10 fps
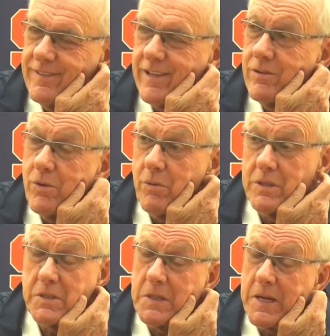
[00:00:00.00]
I don't know
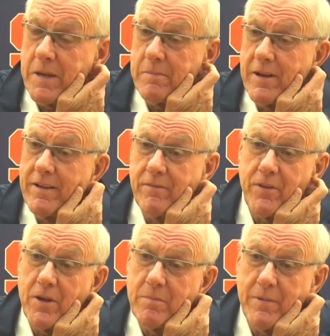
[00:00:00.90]
what's going to happen. I haven't
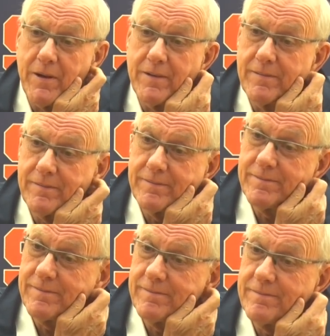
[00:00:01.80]
thought about it.
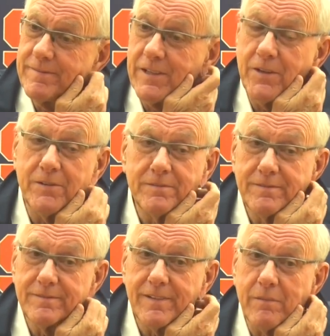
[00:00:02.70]
You
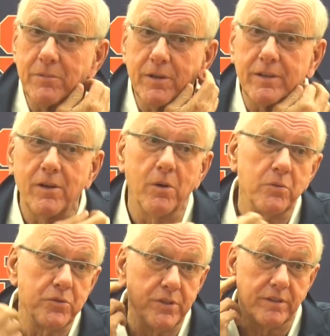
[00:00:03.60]
know, I'm with a
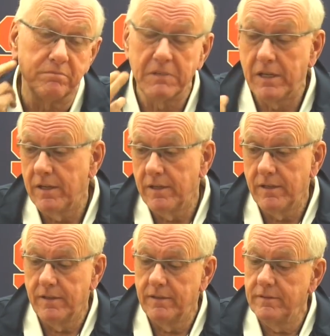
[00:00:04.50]
coach, and
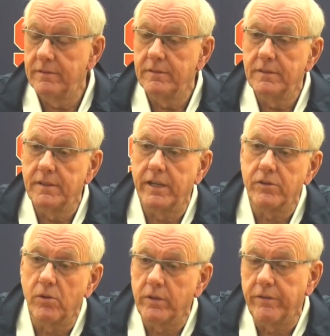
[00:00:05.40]
I
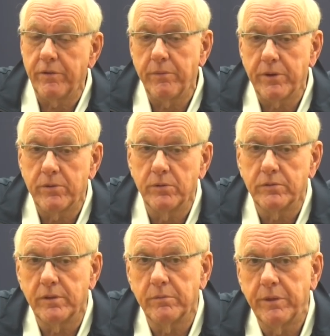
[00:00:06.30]
told every
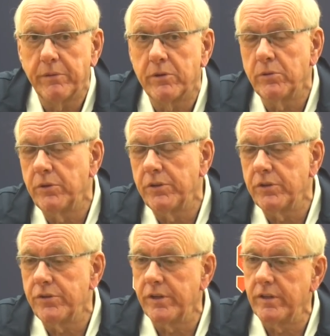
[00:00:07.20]
recruit that we recruited
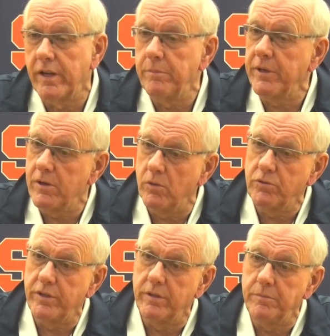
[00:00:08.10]
this year that I'd be
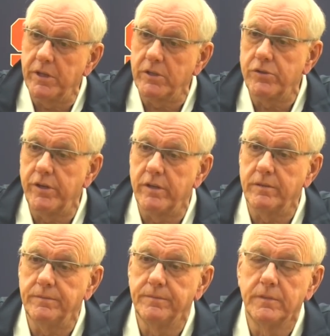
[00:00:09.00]
coaching them next
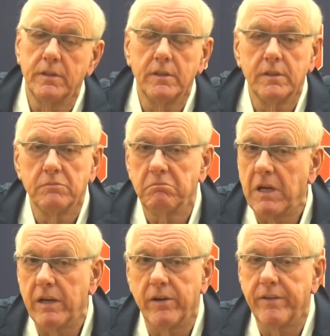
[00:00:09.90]
year.
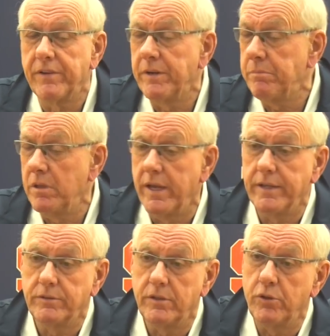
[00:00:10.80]
I don't have any
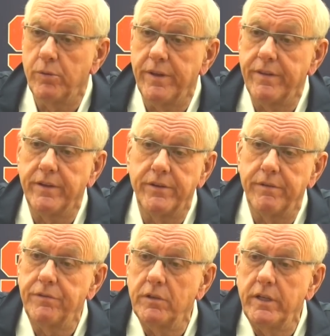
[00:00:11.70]
plans to do anything
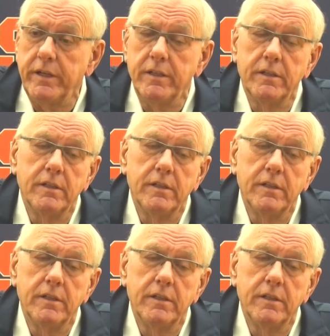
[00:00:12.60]
differently.